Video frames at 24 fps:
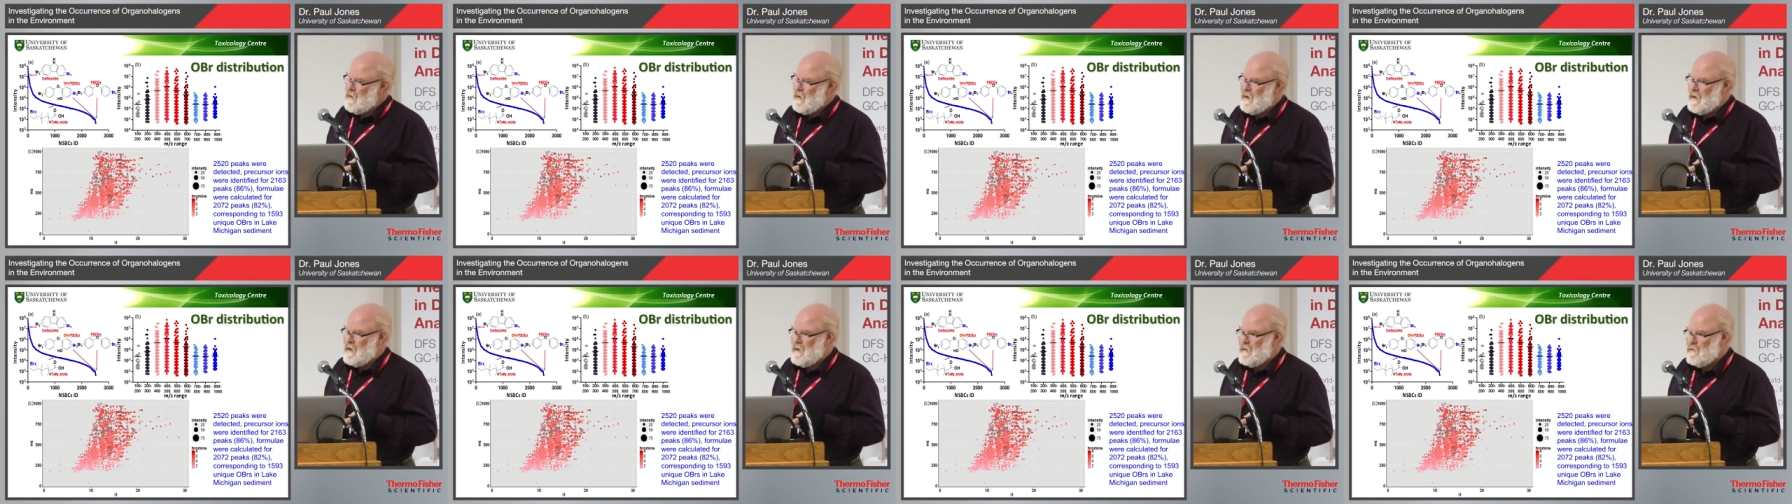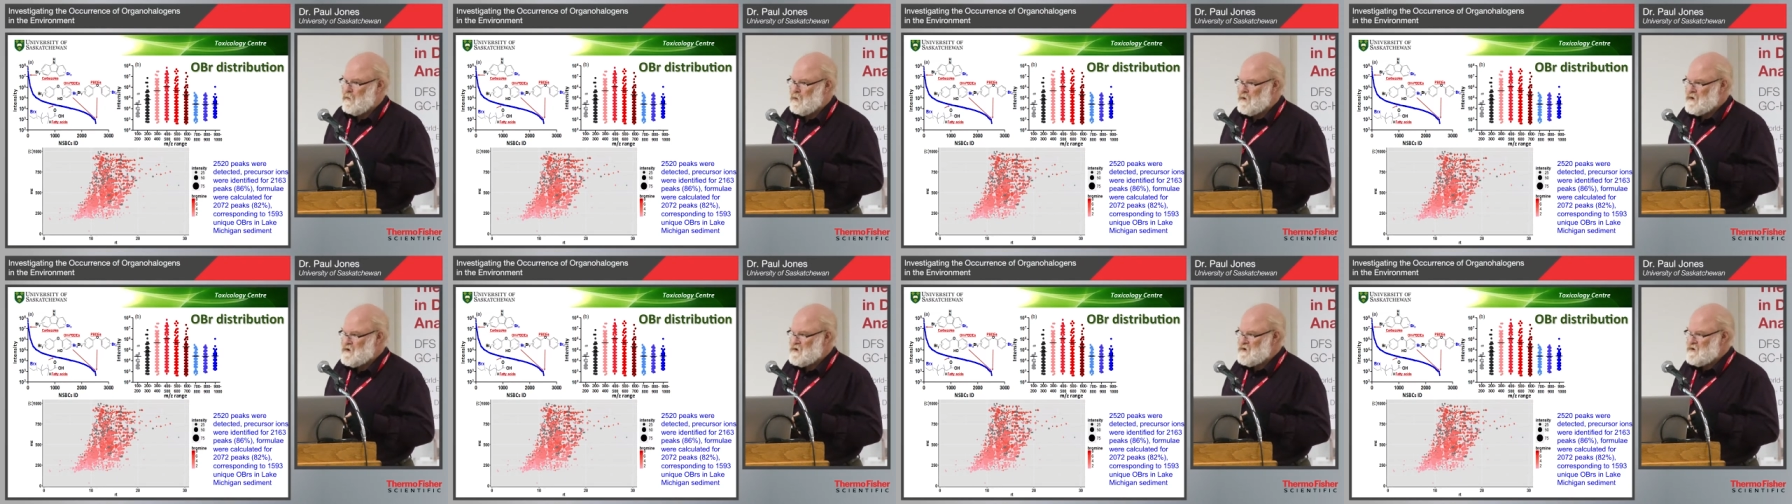
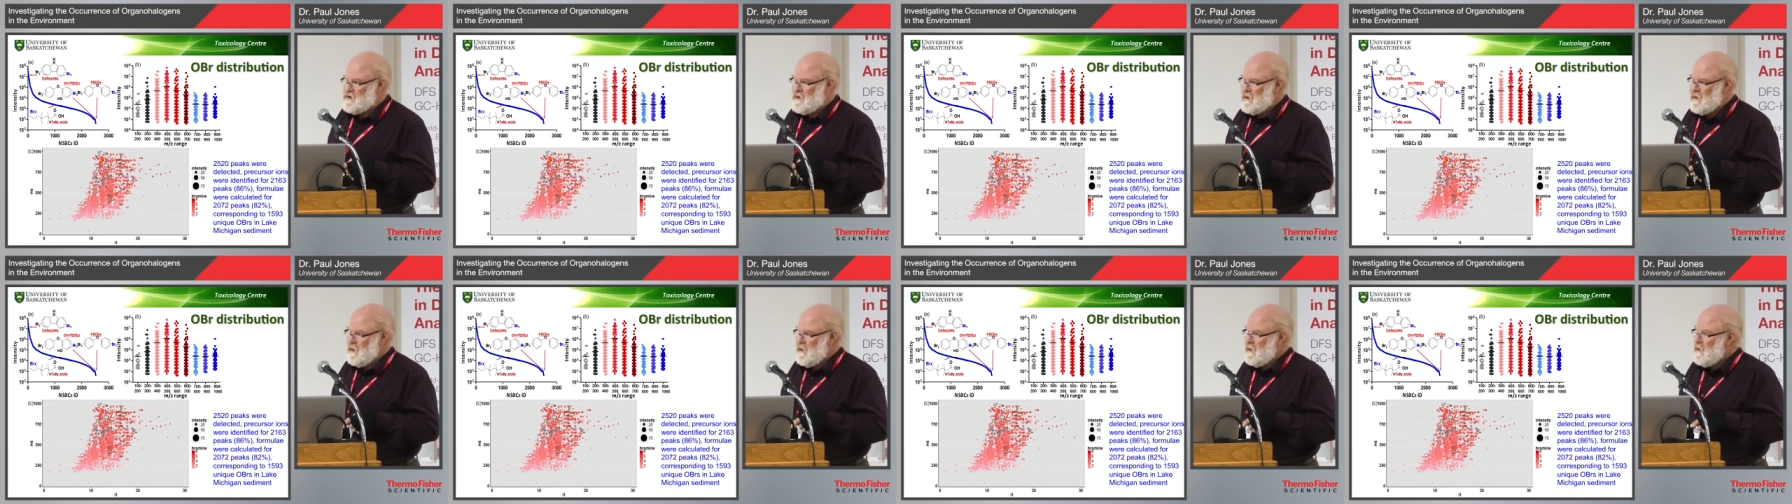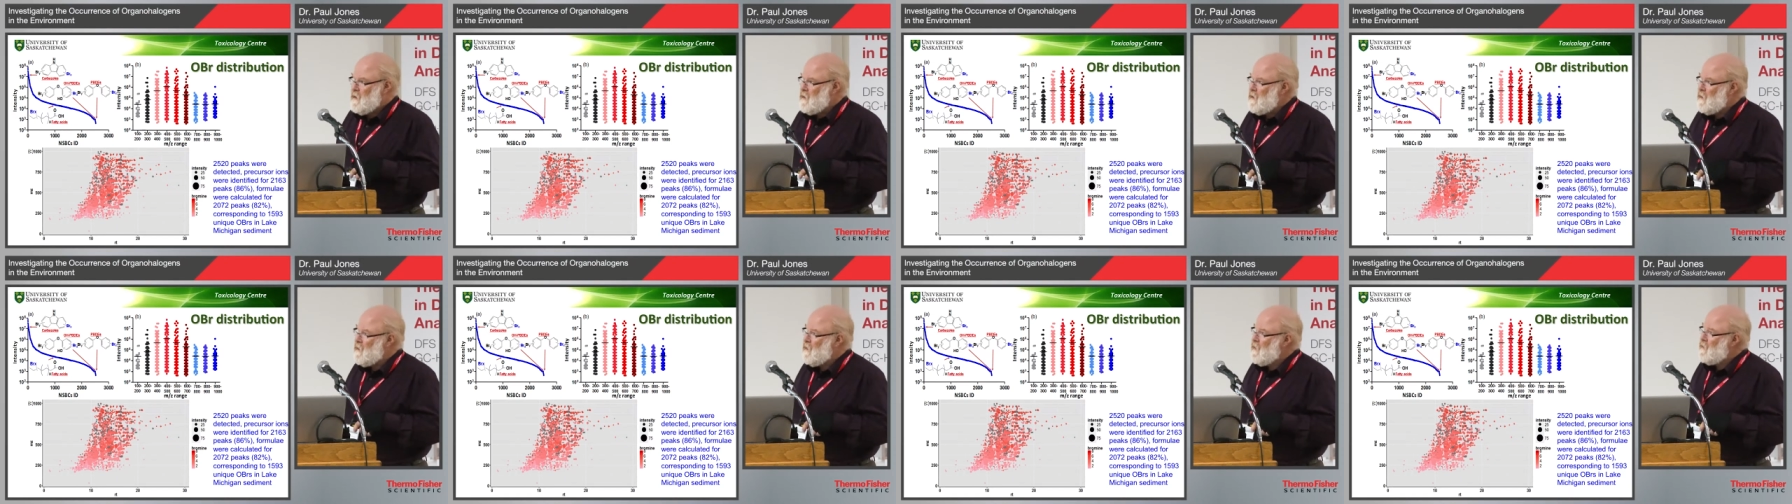Um, which
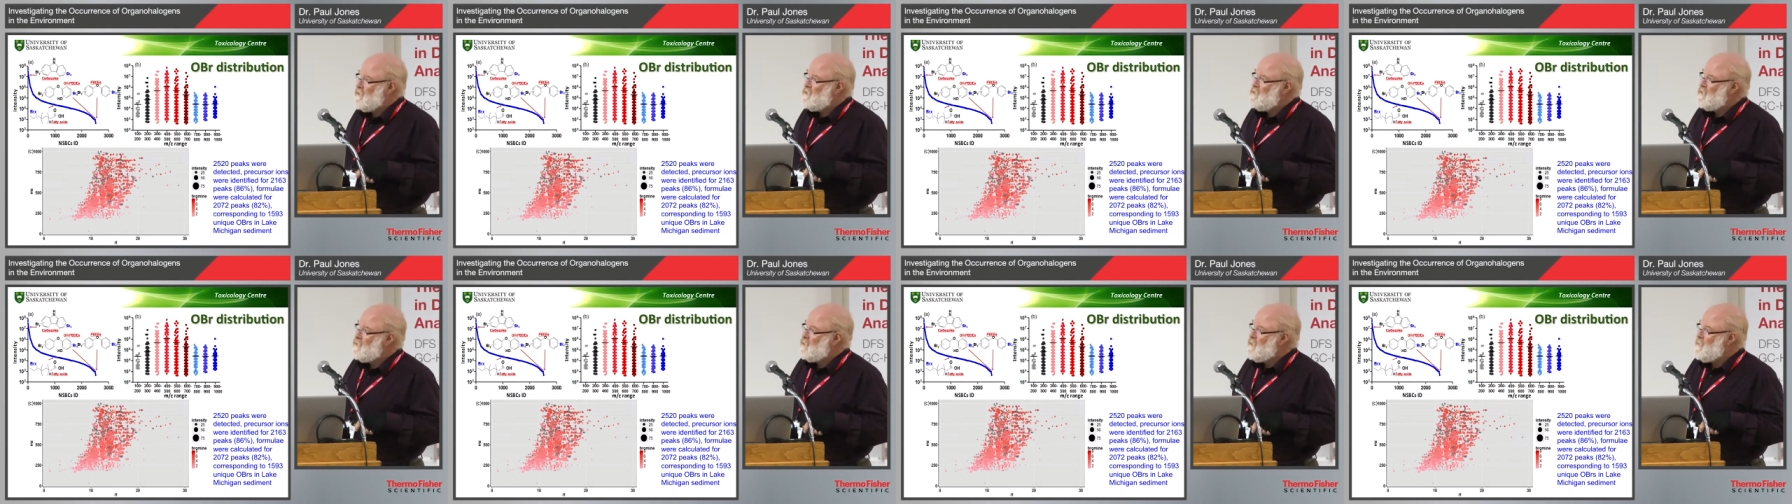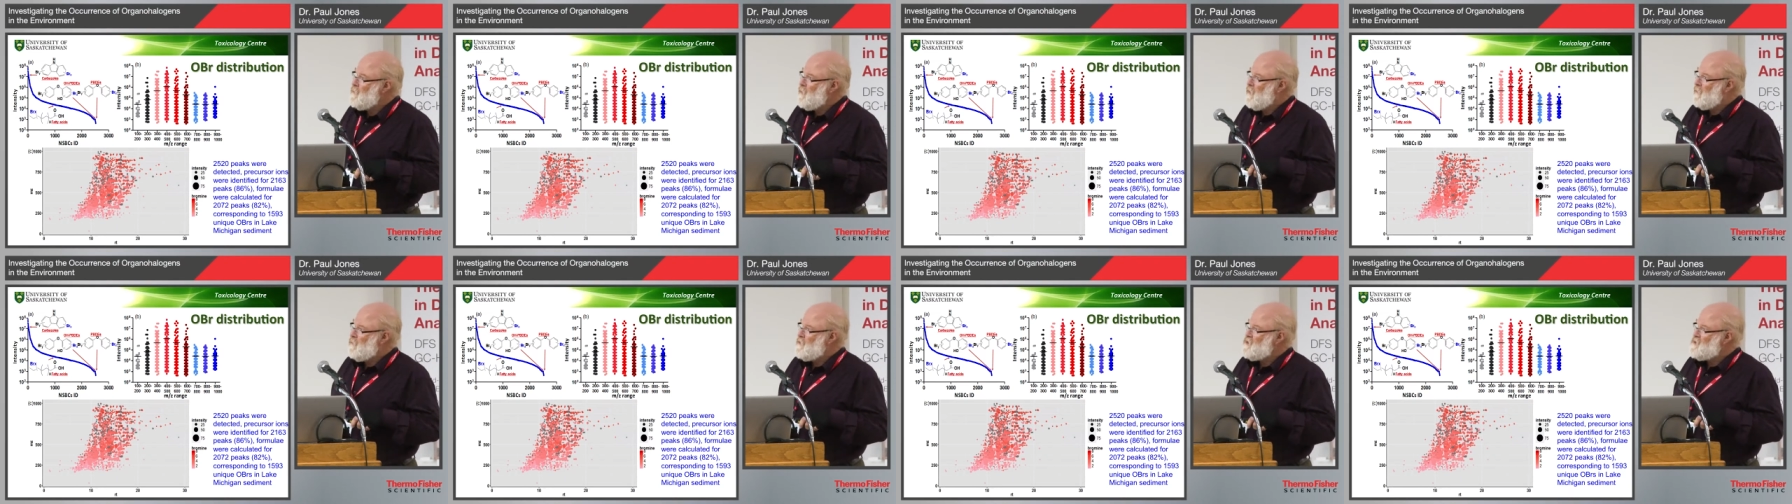until
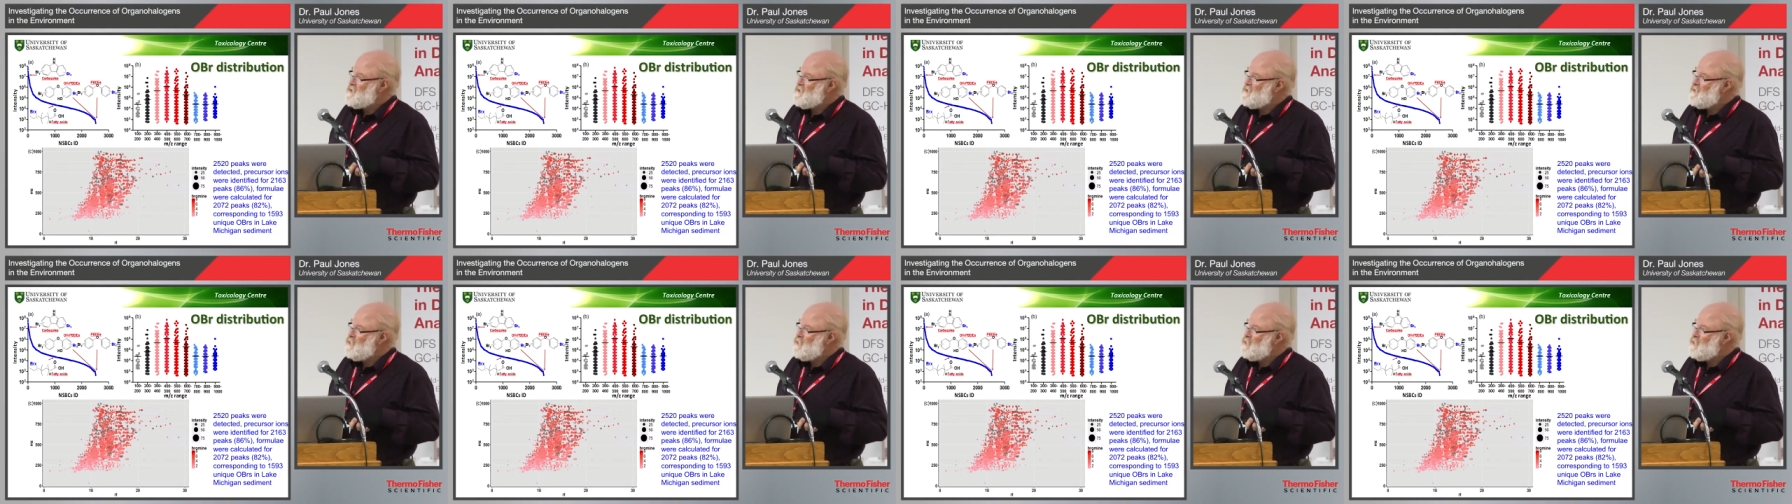we published